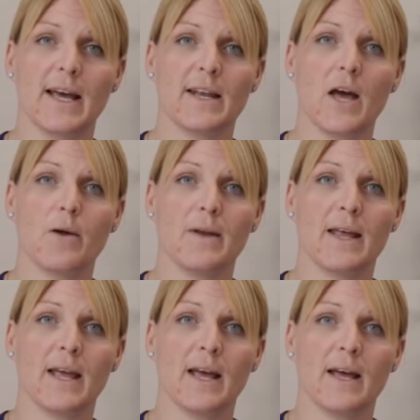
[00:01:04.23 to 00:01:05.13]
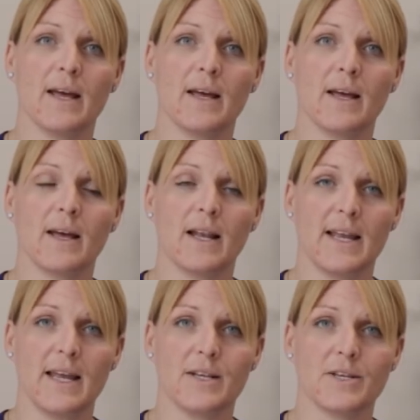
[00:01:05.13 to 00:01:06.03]
can only
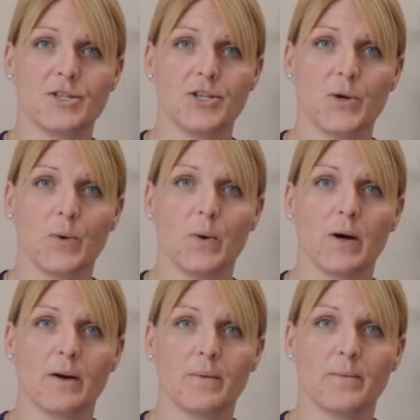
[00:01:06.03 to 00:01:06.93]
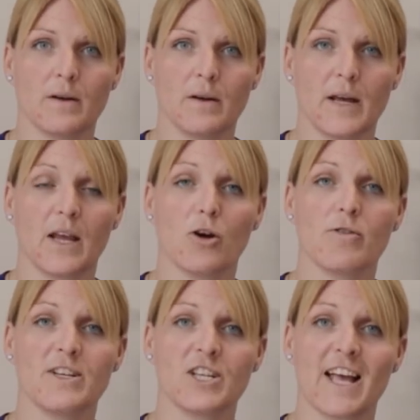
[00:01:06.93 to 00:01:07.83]
lead to
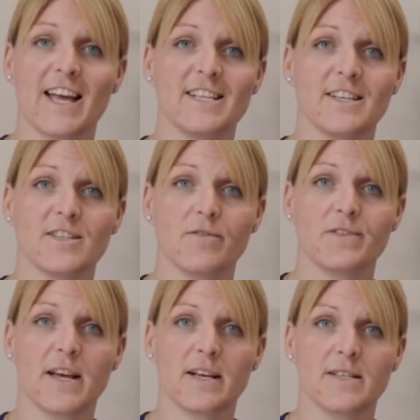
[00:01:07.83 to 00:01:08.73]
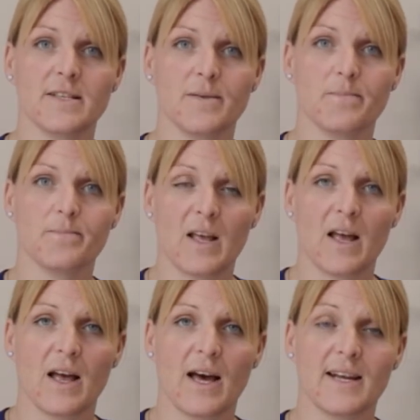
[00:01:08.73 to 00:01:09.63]
encouraged cases of sexism,
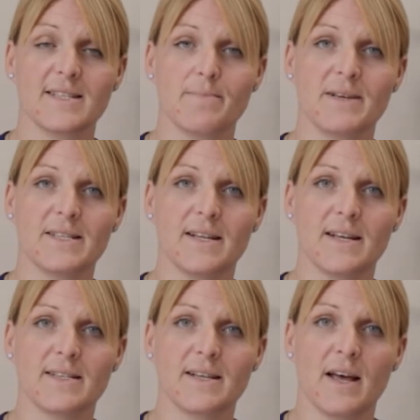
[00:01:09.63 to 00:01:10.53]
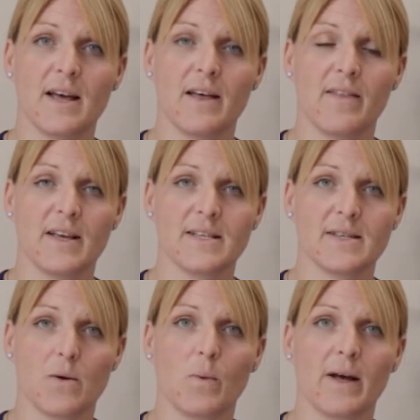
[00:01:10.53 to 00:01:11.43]
and as a business,
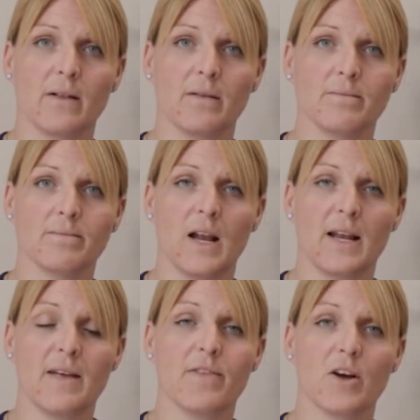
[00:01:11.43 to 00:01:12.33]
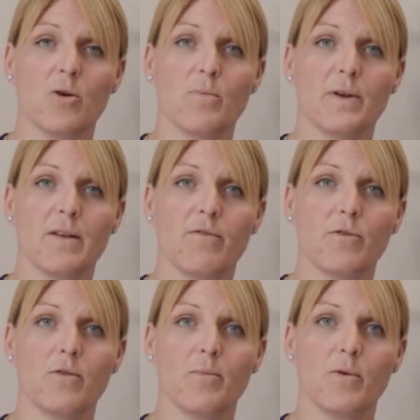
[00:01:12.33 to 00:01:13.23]
this will leave the company
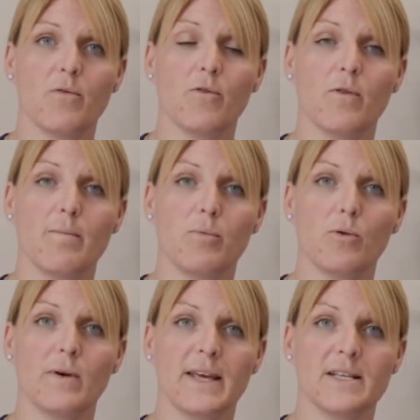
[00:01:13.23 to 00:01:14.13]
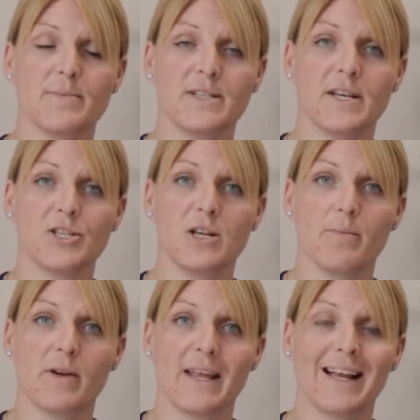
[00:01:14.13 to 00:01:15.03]
vulnerable for employees
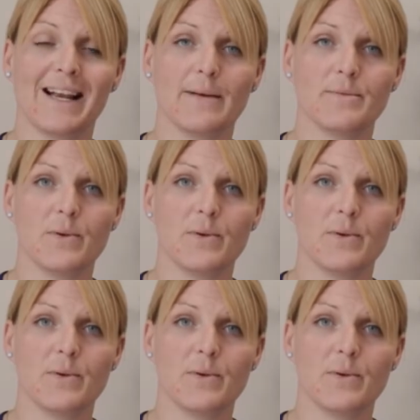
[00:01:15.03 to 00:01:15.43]
potentially bringing claims